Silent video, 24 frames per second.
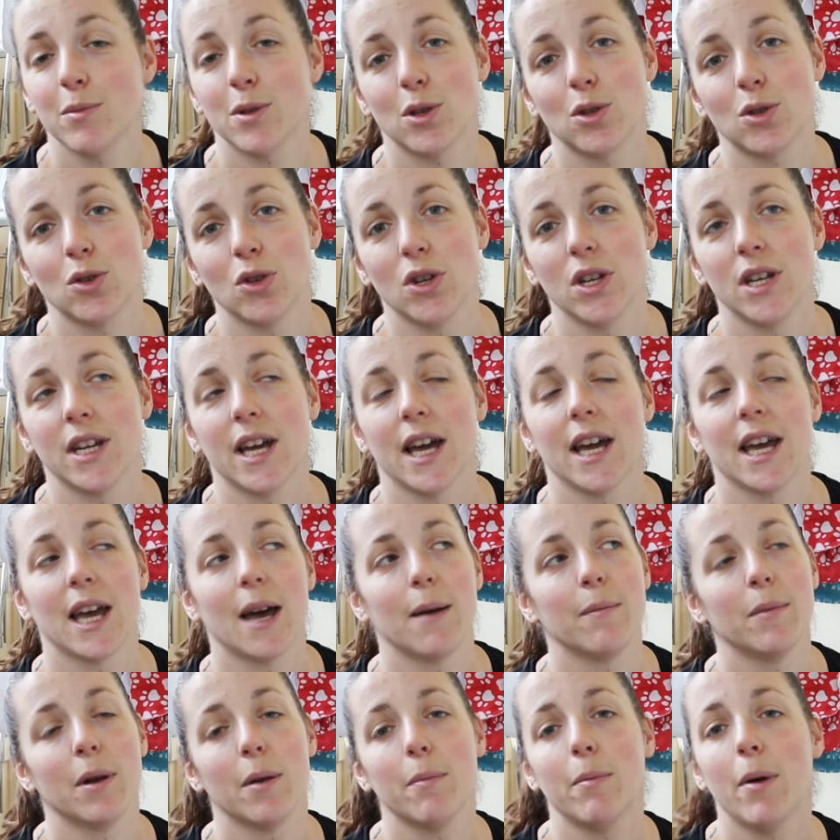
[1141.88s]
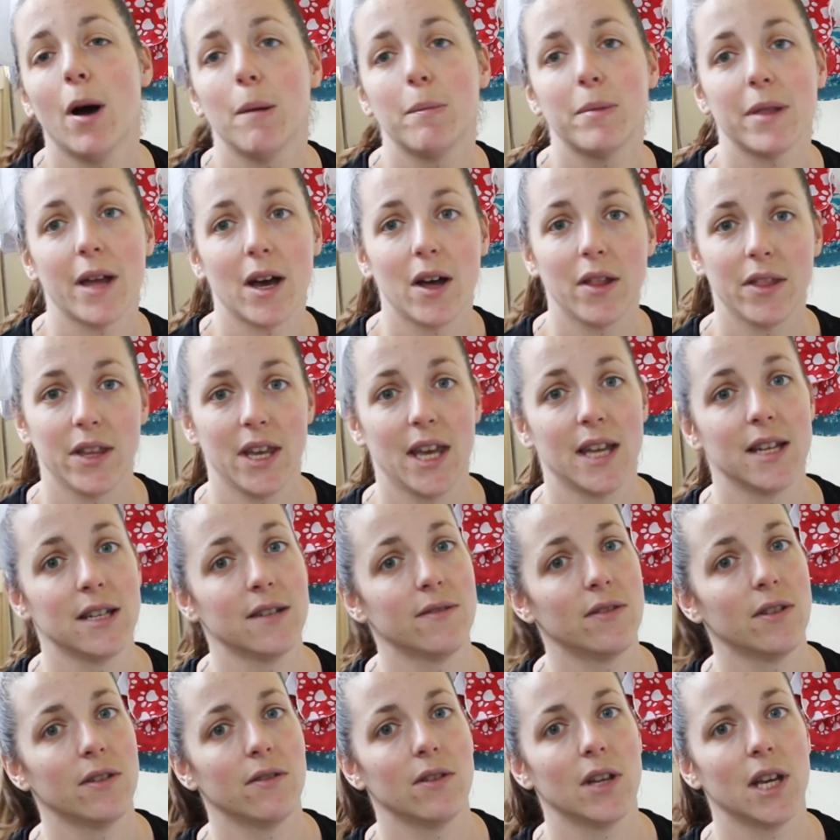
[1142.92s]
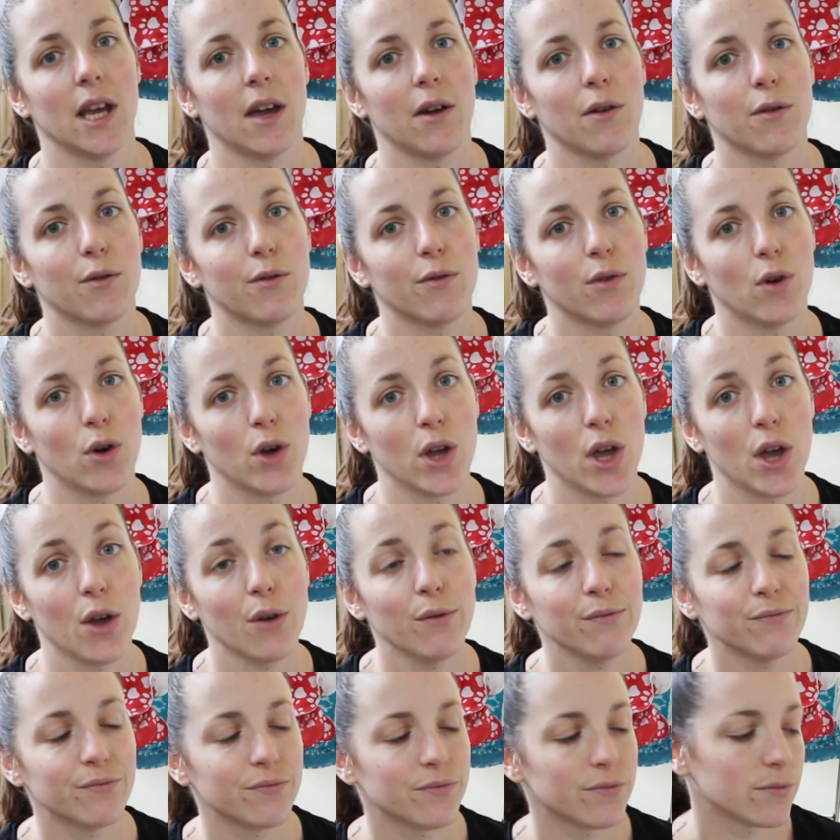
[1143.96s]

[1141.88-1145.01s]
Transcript: a sunny day, I'm going to pop that on the end of the video for you.